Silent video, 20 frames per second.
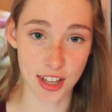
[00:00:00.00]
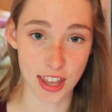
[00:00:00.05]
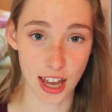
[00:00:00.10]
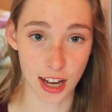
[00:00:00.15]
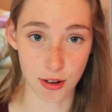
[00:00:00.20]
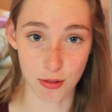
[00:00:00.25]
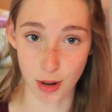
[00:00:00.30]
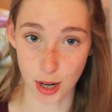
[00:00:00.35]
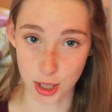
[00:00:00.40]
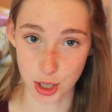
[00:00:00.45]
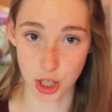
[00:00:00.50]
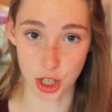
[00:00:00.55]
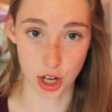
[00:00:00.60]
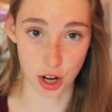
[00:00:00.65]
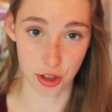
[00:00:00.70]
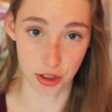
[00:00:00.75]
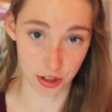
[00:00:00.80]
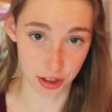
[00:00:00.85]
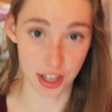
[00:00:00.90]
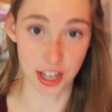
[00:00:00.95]
to that question
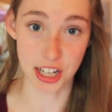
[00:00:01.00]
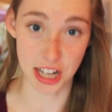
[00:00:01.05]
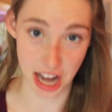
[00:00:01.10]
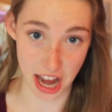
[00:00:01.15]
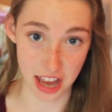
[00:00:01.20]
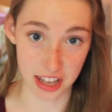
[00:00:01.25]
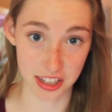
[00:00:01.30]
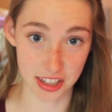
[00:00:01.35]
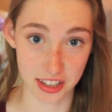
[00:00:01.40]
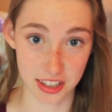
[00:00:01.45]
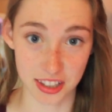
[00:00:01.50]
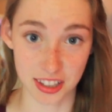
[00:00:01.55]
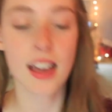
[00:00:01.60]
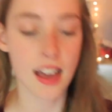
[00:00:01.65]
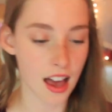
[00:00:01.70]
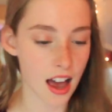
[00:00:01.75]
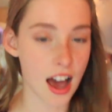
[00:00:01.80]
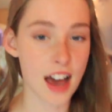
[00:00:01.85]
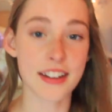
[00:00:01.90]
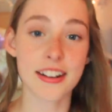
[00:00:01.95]
other than yes?
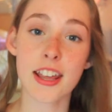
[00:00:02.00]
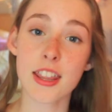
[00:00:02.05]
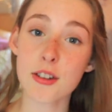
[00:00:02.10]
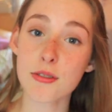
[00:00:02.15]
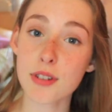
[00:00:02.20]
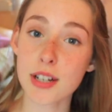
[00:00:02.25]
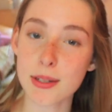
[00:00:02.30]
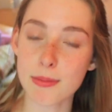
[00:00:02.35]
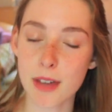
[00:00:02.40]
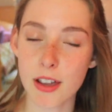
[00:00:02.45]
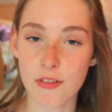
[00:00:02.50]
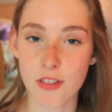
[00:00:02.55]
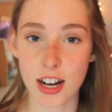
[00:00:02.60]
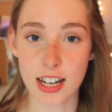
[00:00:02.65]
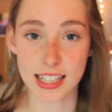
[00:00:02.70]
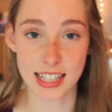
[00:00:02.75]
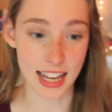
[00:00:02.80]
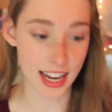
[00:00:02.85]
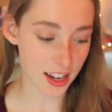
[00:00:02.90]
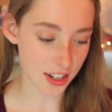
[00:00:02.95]
Another one of my
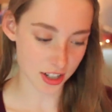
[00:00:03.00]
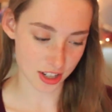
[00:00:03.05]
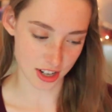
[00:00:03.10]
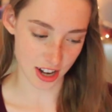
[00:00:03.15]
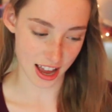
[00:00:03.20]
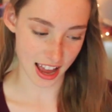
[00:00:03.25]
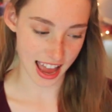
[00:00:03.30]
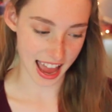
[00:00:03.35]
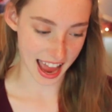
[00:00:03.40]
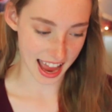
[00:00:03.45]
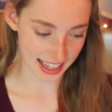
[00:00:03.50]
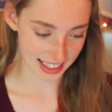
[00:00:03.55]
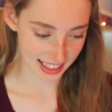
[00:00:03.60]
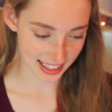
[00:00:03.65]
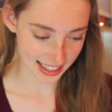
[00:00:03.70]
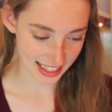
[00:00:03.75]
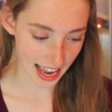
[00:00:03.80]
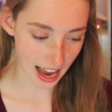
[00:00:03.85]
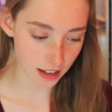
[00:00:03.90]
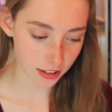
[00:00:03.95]
friends, Ishna,
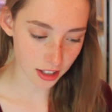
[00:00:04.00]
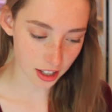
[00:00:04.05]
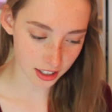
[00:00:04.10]
asks, how